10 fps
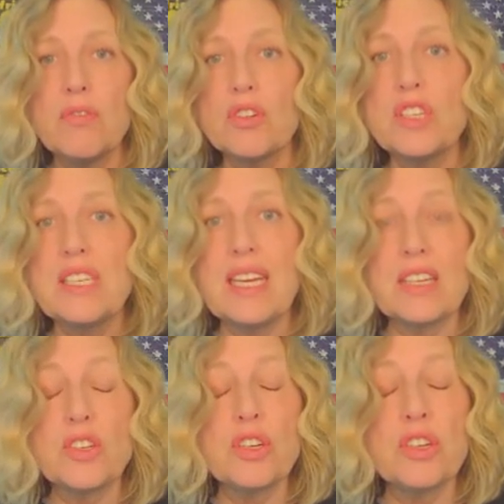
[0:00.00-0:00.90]
versus the
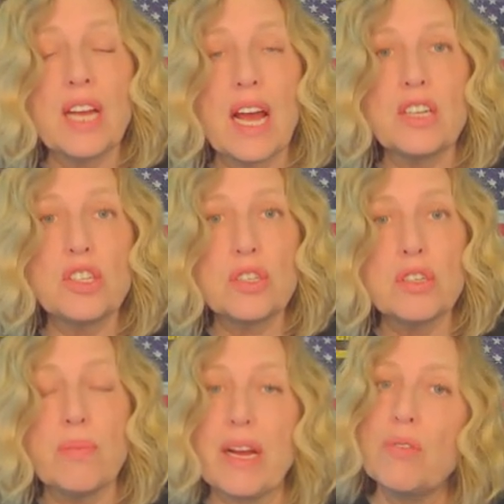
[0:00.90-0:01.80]
answer you're not
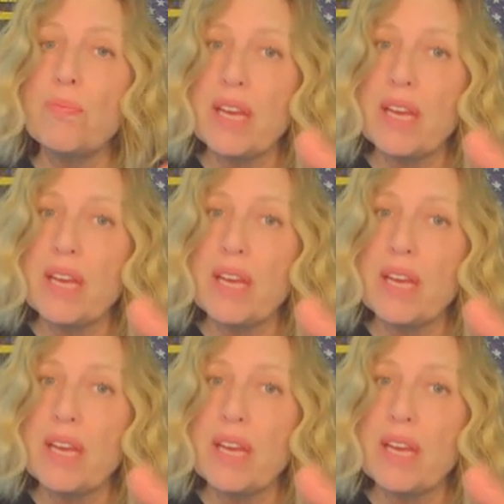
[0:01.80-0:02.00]
sure about?